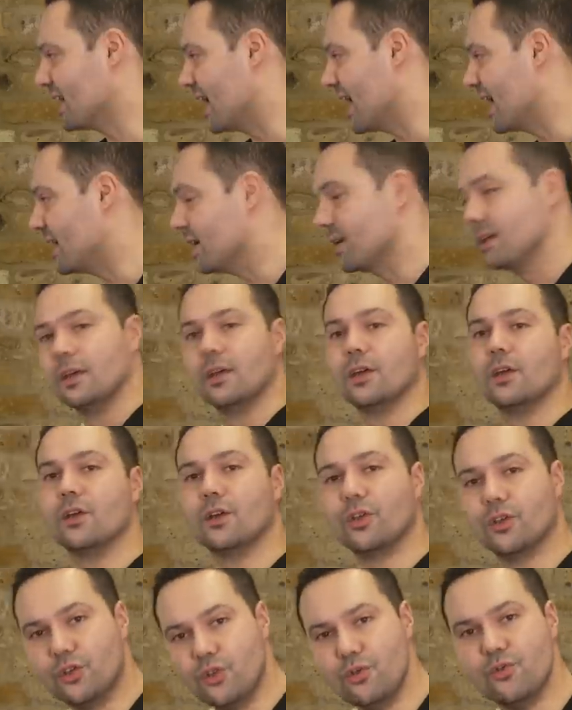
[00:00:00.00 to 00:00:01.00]
say,
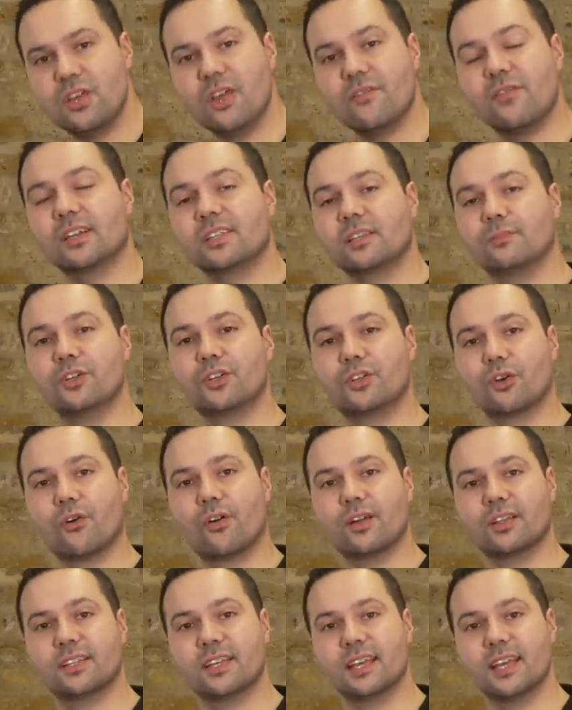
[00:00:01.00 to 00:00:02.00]
you give us a
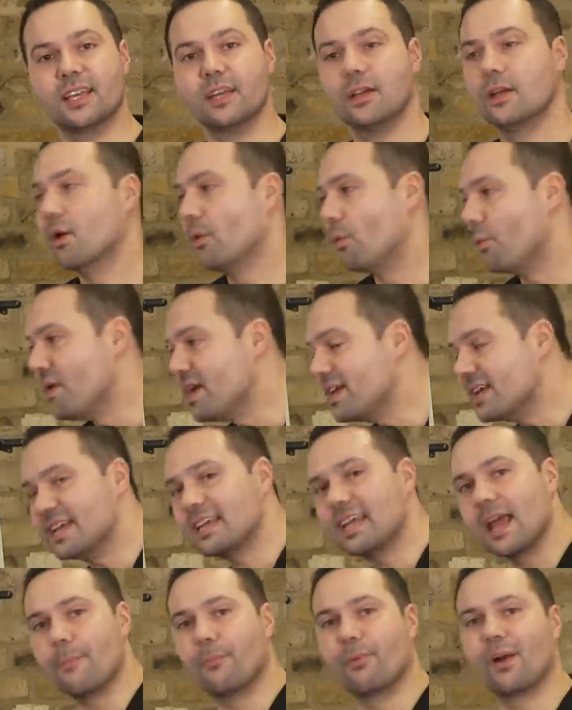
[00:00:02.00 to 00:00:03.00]
majority, we can
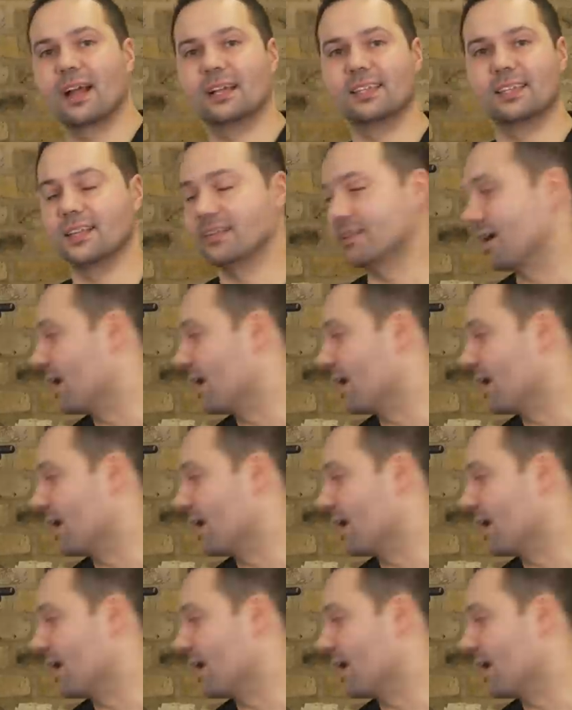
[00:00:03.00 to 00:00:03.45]
get Brexit